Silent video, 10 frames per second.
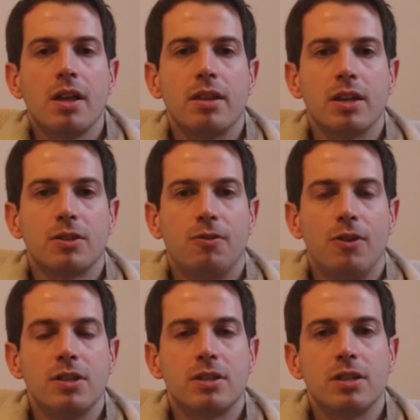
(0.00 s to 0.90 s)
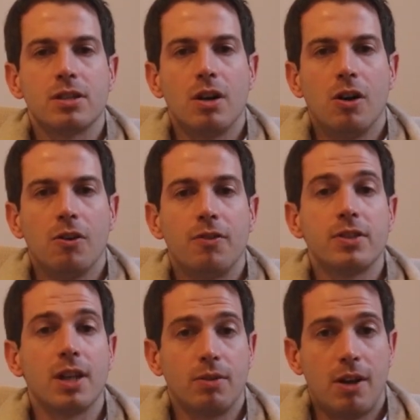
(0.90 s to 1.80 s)
Think for instance of
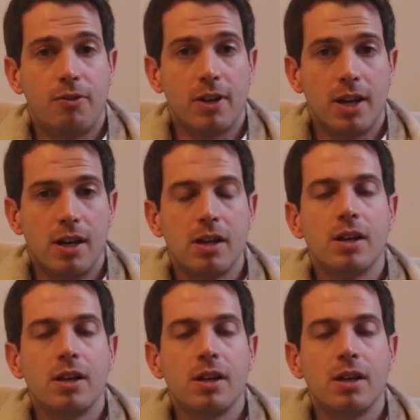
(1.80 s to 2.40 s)
South Africa,